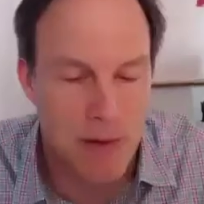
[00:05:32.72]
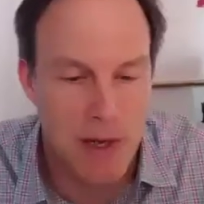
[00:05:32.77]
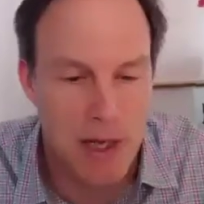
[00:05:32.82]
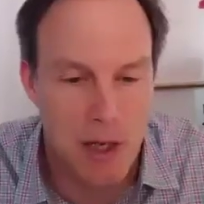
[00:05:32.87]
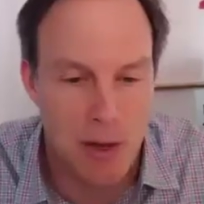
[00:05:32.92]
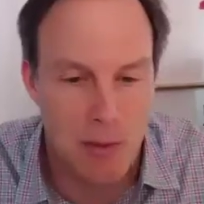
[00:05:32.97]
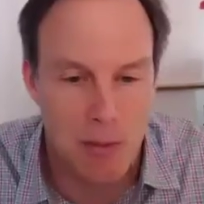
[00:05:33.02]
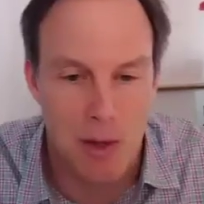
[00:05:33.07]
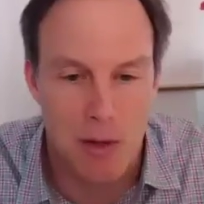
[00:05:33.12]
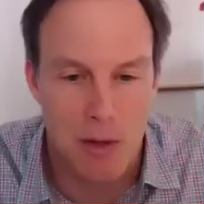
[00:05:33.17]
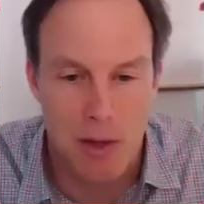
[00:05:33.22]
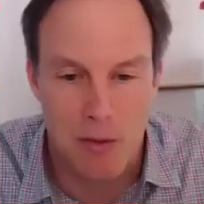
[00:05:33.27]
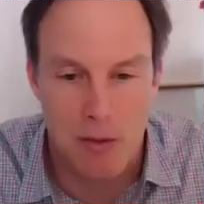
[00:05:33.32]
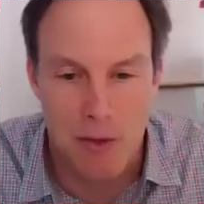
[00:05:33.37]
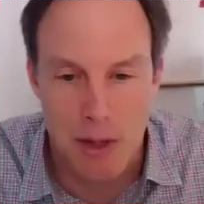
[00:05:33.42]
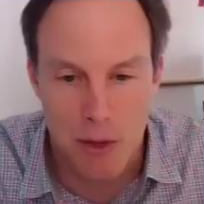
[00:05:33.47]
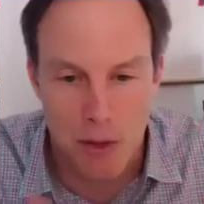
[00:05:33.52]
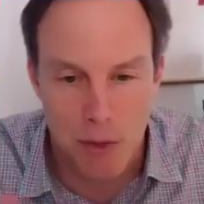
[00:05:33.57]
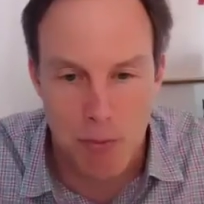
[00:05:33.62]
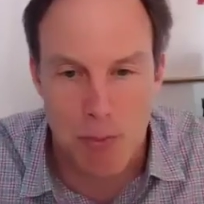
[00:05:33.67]
Vanderbilt? Are
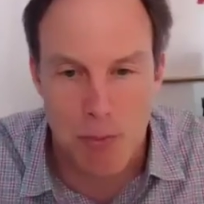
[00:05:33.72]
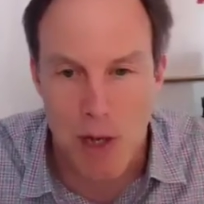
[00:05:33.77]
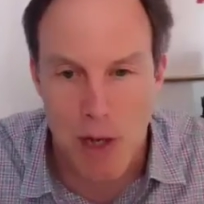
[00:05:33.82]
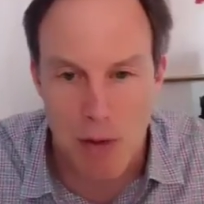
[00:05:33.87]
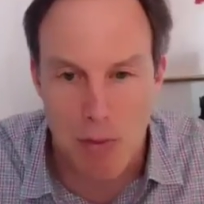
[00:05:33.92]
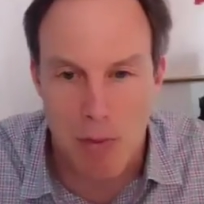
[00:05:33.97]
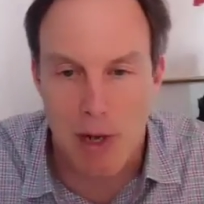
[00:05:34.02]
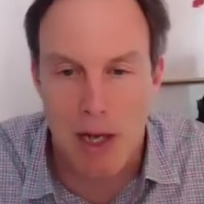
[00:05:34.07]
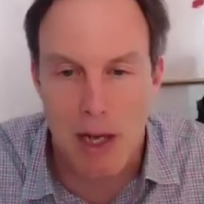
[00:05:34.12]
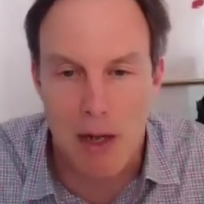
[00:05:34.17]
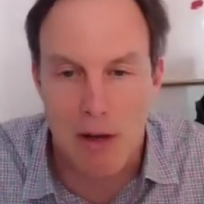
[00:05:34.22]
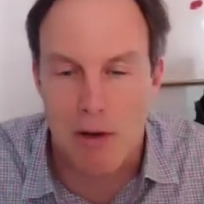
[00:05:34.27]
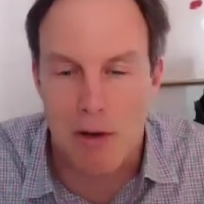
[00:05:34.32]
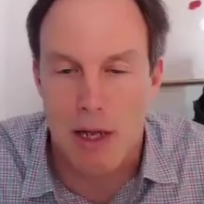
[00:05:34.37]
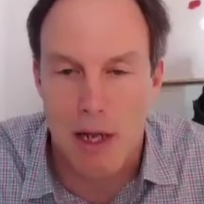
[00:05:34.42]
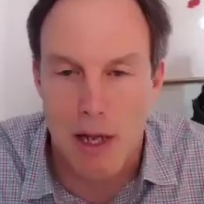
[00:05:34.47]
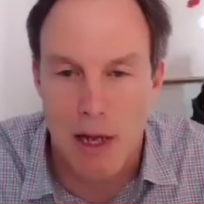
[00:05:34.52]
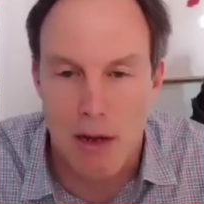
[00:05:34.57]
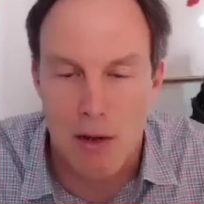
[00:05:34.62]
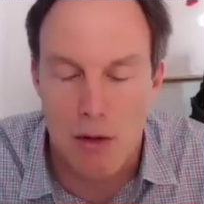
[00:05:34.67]
they spread around?
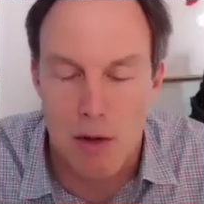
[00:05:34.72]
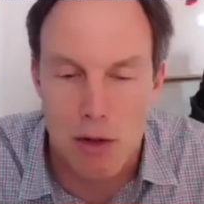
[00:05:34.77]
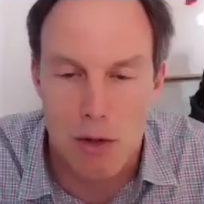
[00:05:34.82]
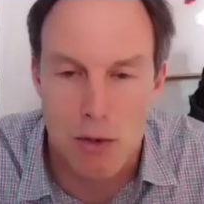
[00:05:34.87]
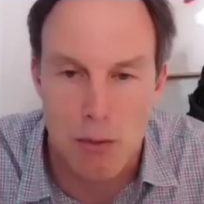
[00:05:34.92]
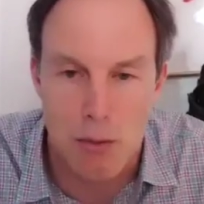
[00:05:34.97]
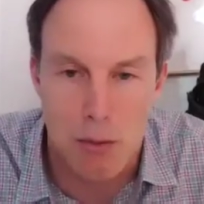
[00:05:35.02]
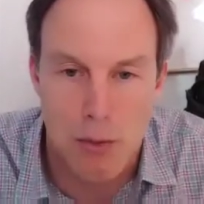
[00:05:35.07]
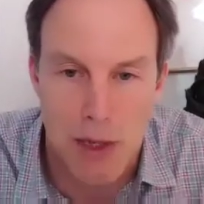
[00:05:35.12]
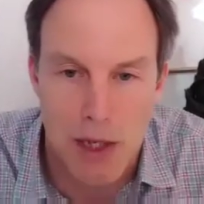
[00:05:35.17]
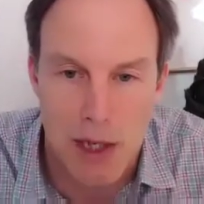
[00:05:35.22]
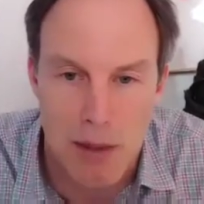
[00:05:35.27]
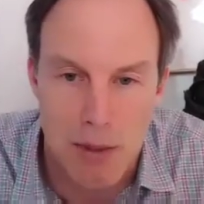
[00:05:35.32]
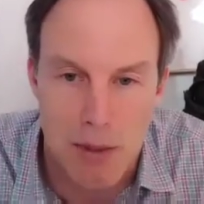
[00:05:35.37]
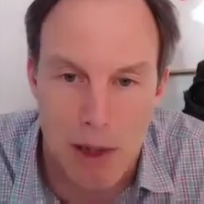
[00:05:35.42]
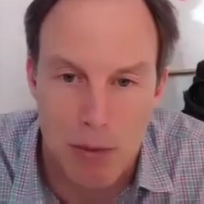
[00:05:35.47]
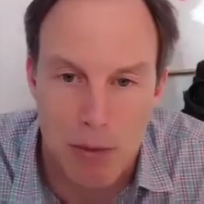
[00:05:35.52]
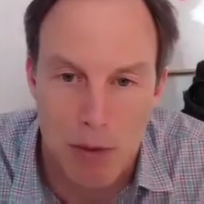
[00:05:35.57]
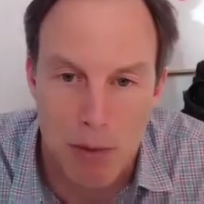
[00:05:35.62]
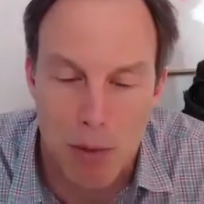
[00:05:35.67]
How are you thinking
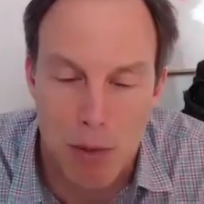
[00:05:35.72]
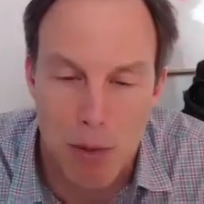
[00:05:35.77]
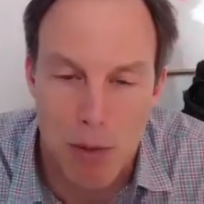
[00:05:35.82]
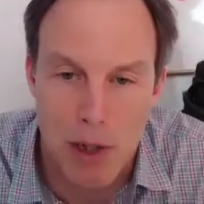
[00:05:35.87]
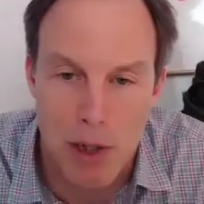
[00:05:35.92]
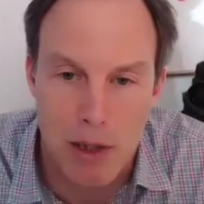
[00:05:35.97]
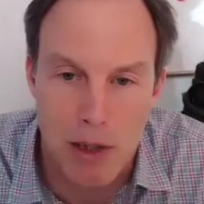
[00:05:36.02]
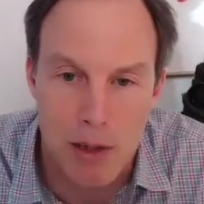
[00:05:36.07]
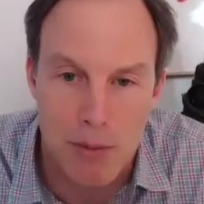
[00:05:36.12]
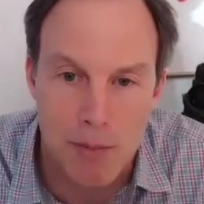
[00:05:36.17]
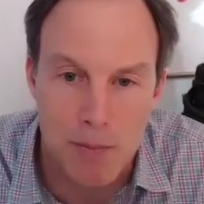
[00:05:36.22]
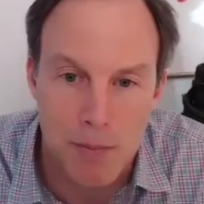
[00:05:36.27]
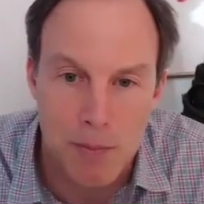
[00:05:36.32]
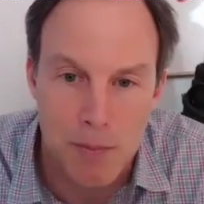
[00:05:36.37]
about deploying them?